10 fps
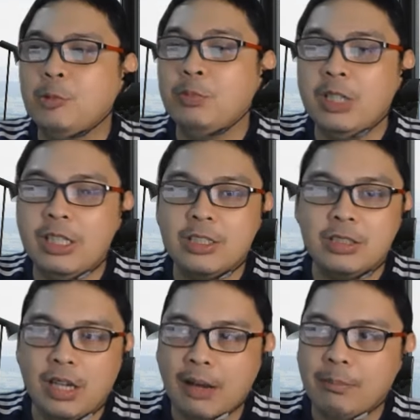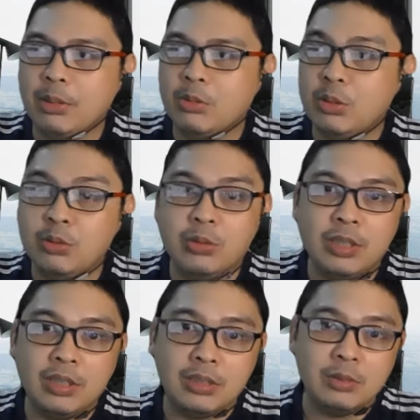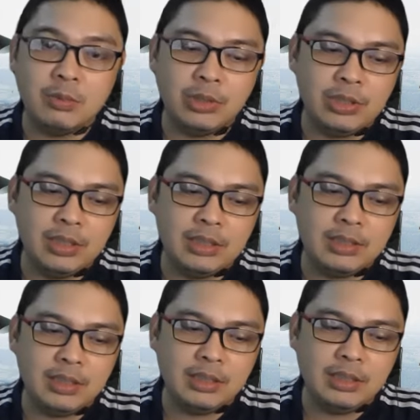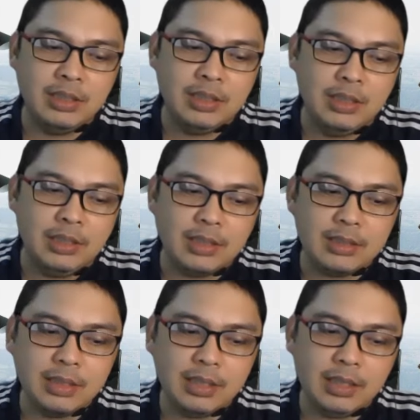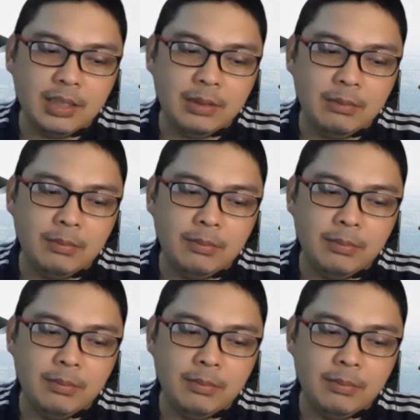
to bridge the gap between theory and real world. Kasi